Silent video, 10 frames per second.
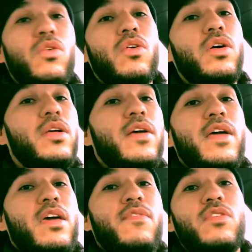Or
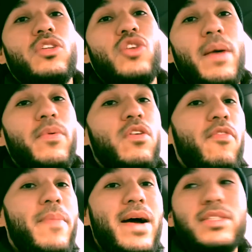if you're dropping off
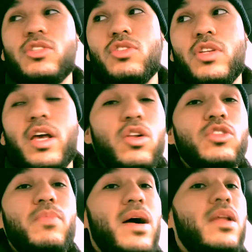a passenger, they're
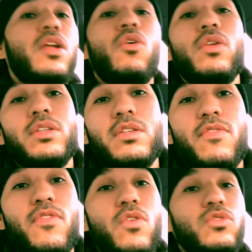close by, they're all into
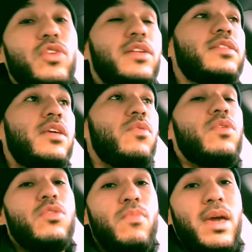your phone trying to see
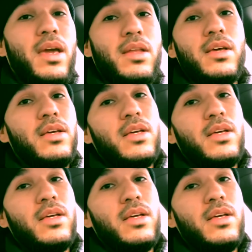what you made.